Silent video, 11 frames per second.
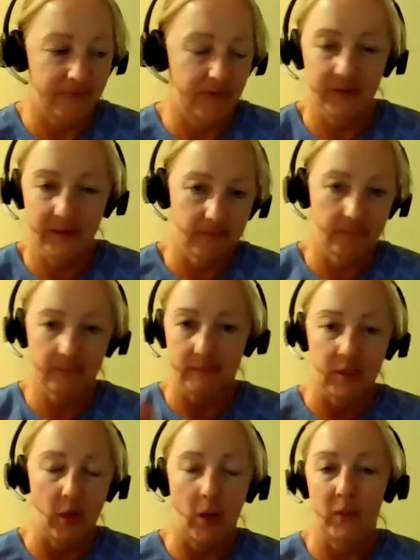feeling,
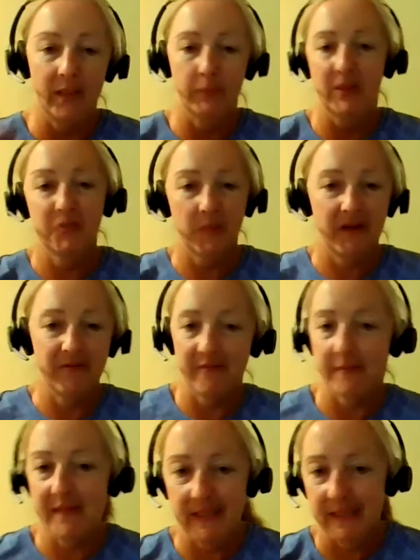I want to embrace my
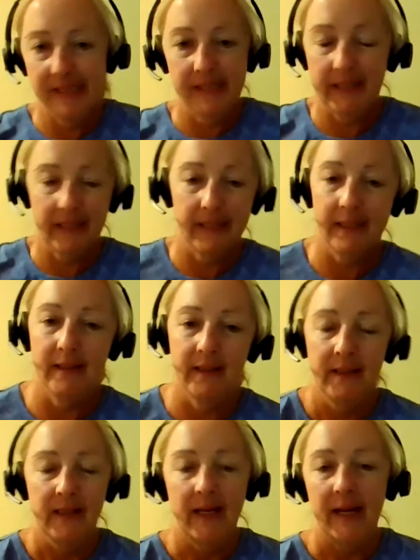femininity again.
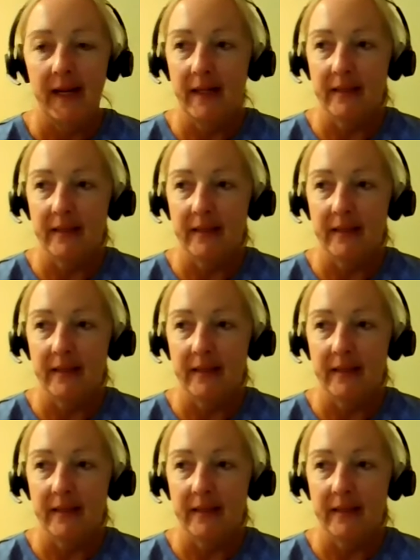And